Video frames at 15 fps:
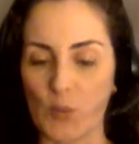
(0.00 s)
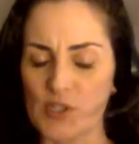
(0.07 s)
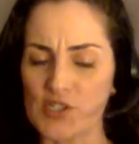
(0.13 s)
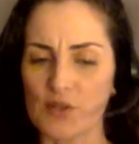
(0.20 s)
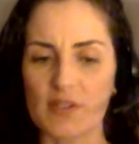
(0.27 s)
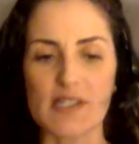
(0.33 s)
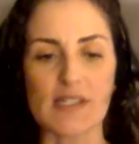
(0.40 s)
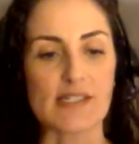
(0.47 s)
We
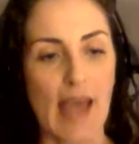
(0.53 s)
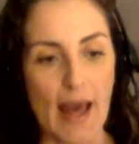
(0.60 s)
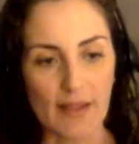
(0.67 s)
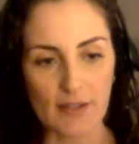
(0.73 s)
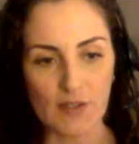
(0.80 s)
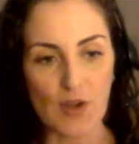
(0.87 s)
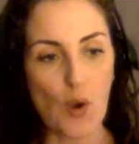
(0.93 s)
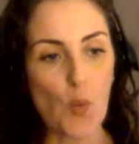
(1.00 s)
don't
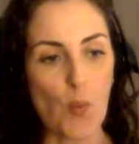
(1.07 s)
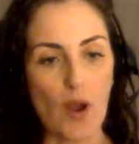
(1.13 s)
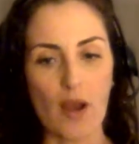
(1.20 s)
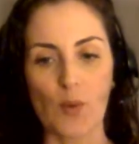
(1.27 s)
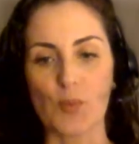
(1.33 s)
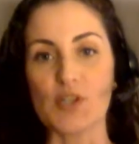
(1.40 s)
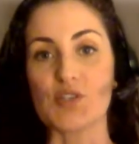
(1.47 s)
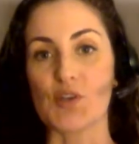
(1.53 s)
exactly know
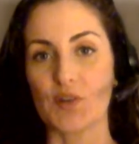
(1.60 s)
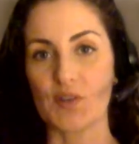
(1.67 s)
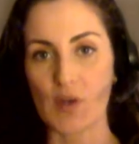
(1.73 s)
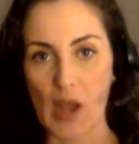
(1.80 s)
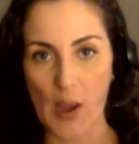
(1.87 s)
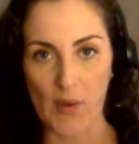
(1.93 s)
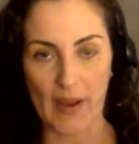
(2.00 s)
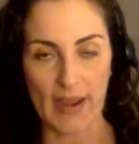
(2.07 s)
what. We don't
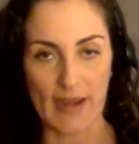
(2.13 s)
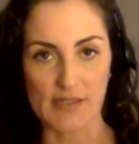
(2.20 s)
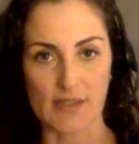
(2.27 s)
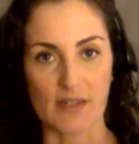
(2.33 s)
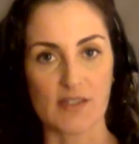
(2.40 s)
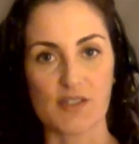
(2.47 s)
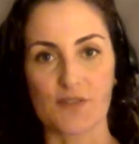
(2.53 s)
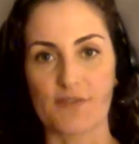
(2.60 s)
know how AI is
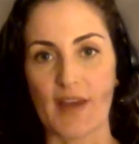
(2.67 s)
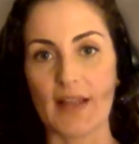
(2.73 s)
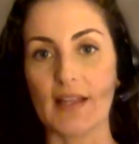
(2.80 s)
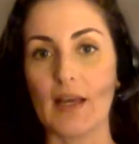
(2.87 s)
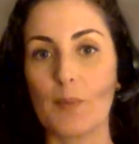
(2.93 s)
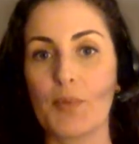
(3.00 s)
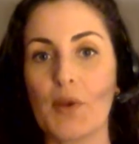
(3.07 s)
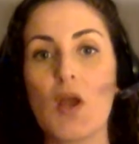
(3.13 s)
going to
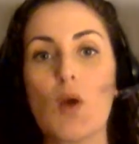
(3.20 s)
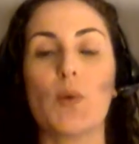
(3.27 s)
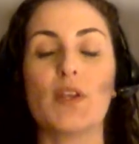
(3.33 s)
develop.